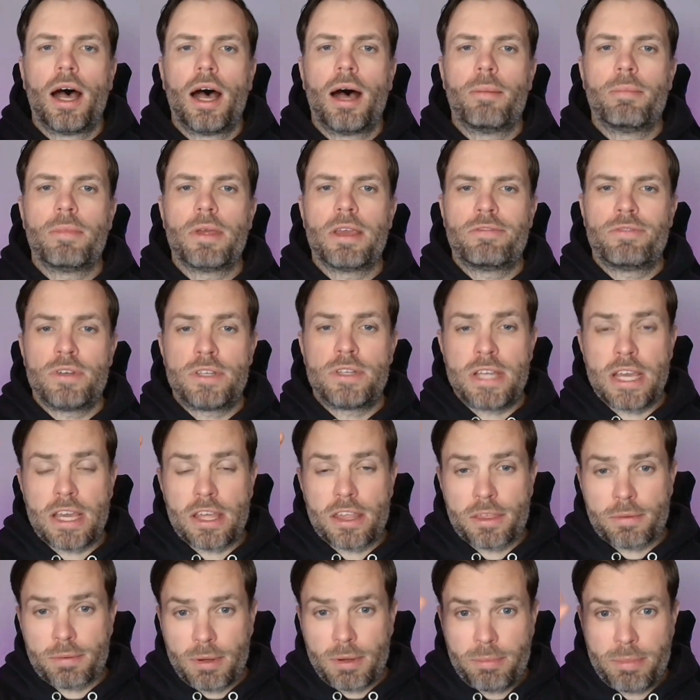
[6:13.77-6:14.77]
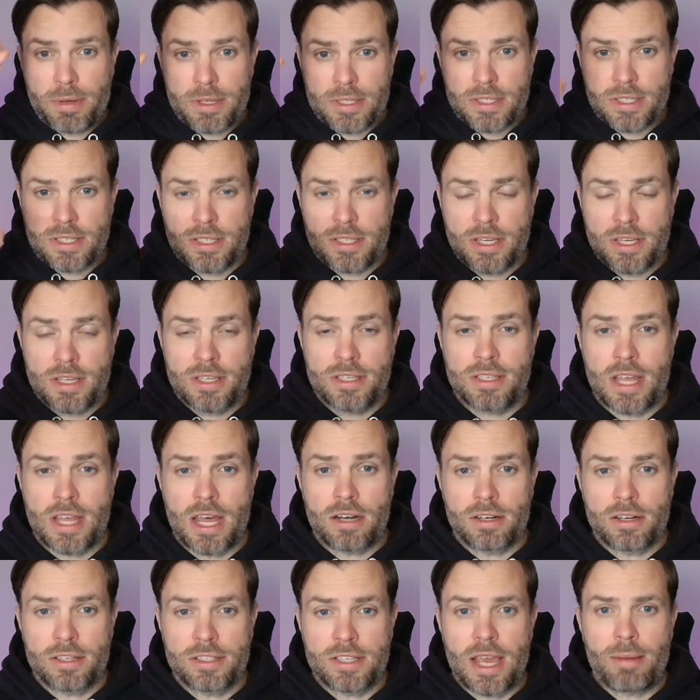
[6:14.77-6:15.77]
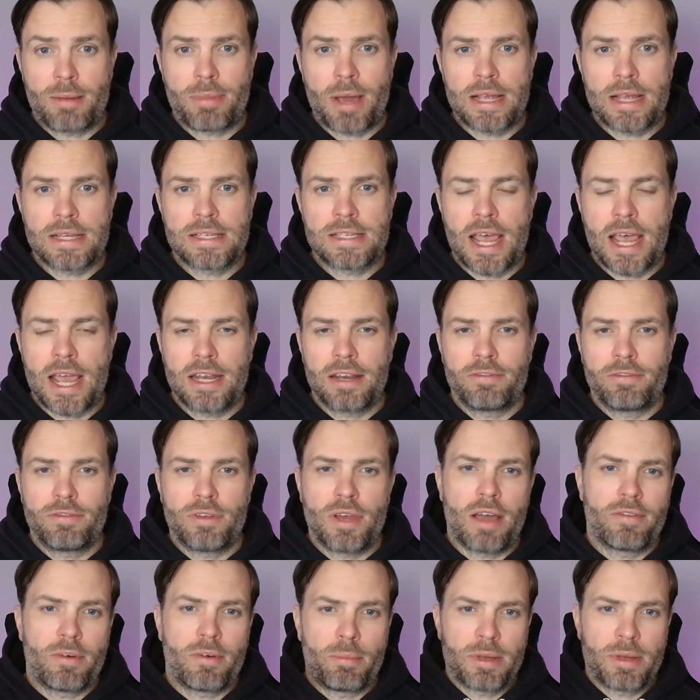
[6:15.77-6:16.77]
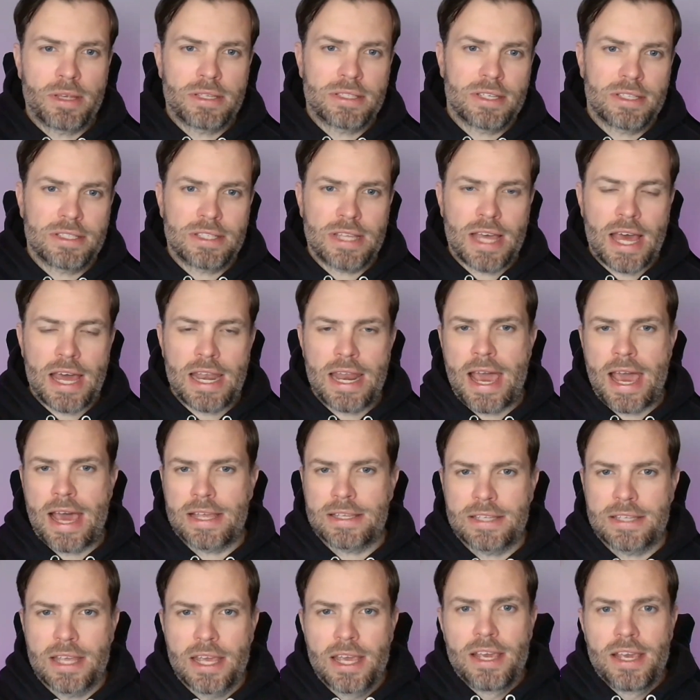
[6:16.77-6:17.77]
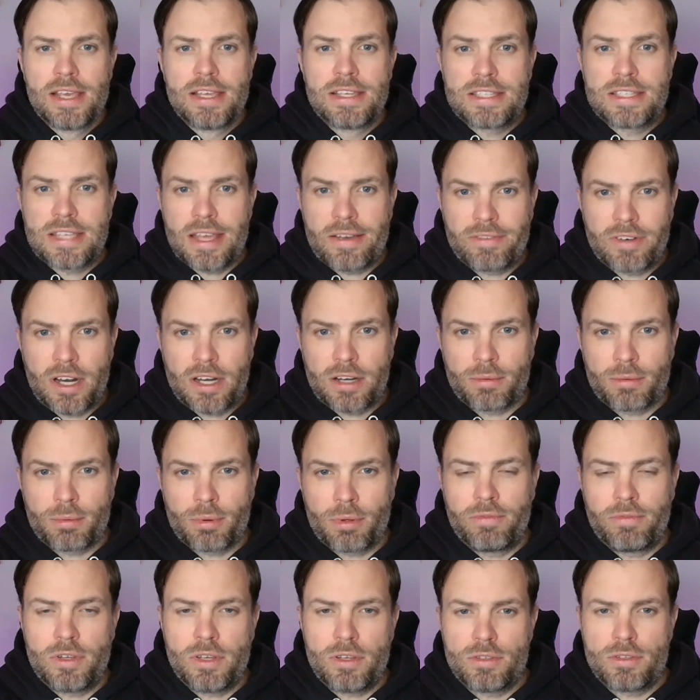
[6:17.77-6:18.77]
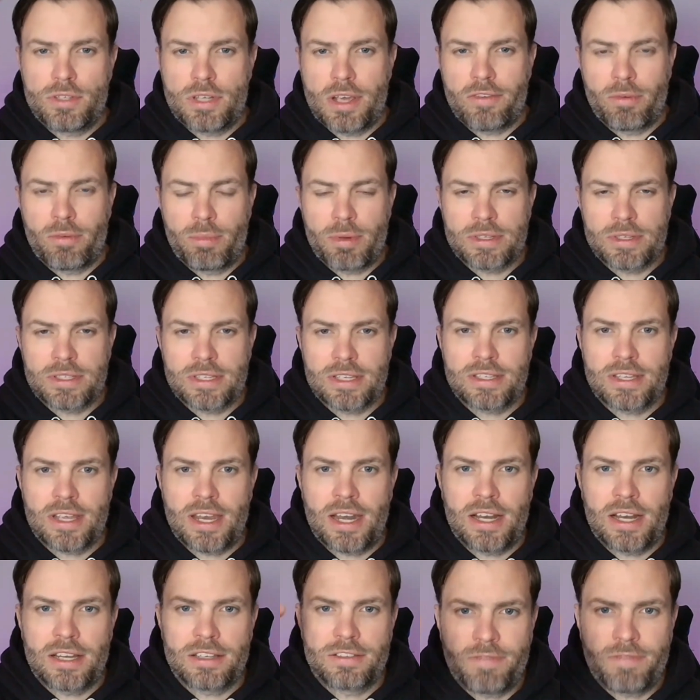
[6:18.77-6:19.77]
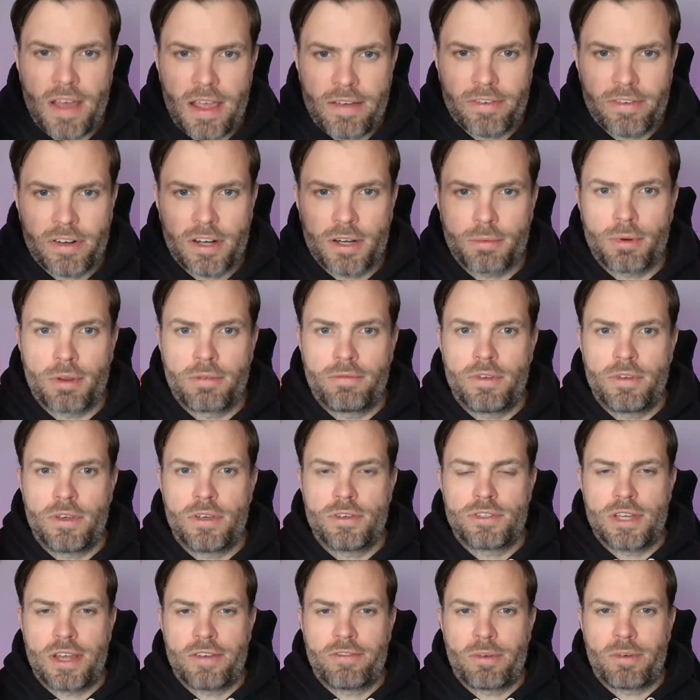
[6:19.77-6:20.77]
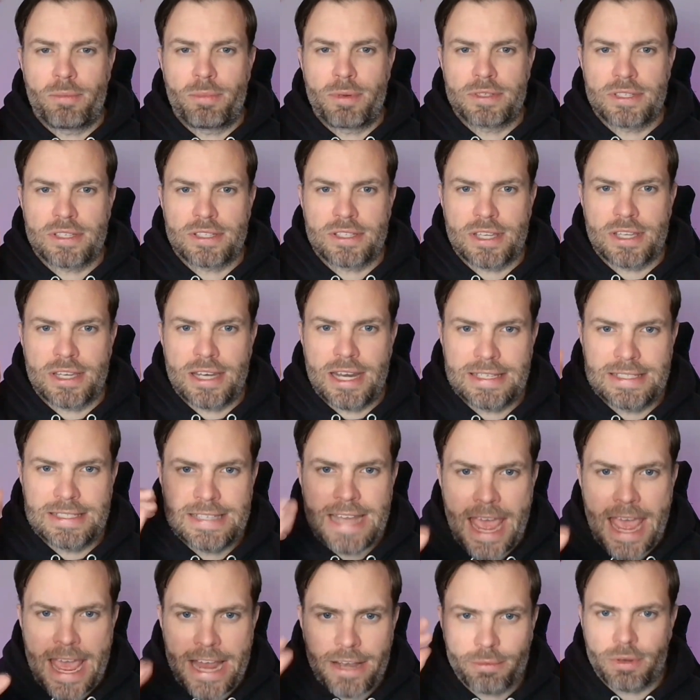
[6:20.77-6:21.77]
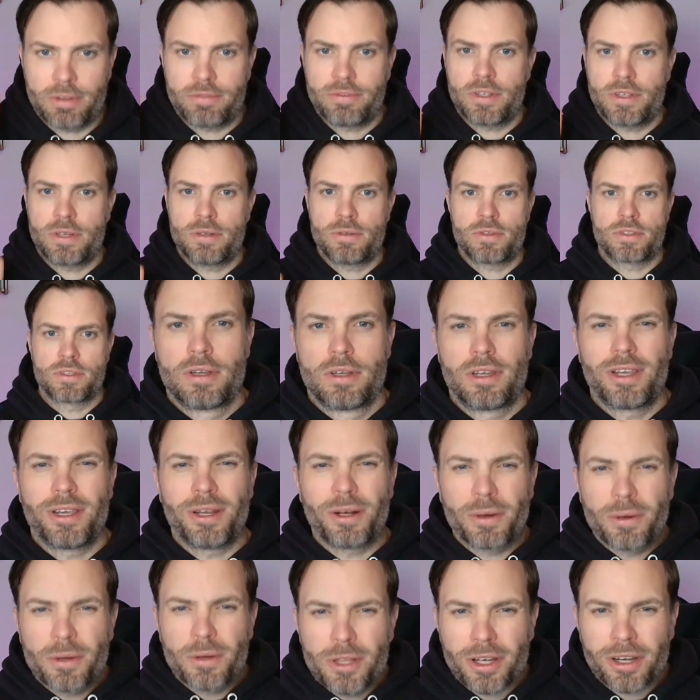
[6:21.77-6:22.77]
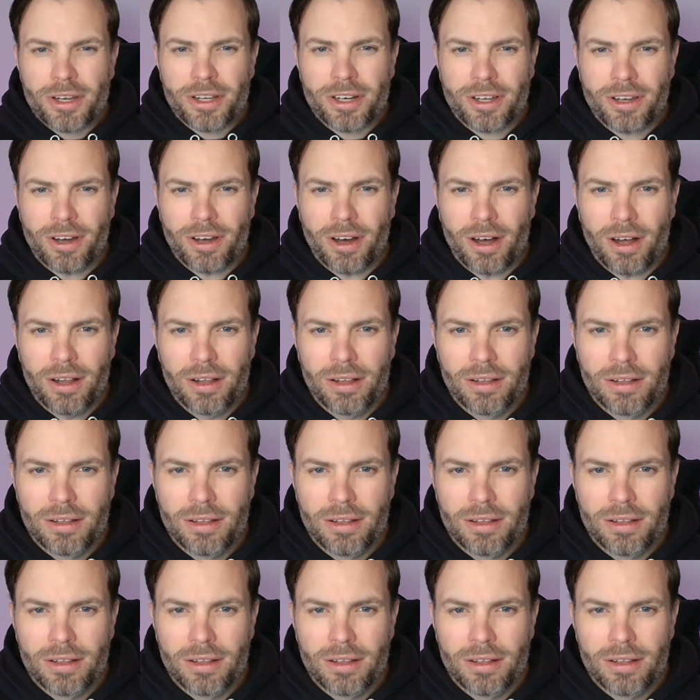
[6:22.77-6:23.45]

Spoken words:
if you take 3 businesses that are side by side, if you have a business that has 700 reviews, you have a business that has 500 reviews, and you have a business that has 10 reviews, you know who they're going to call?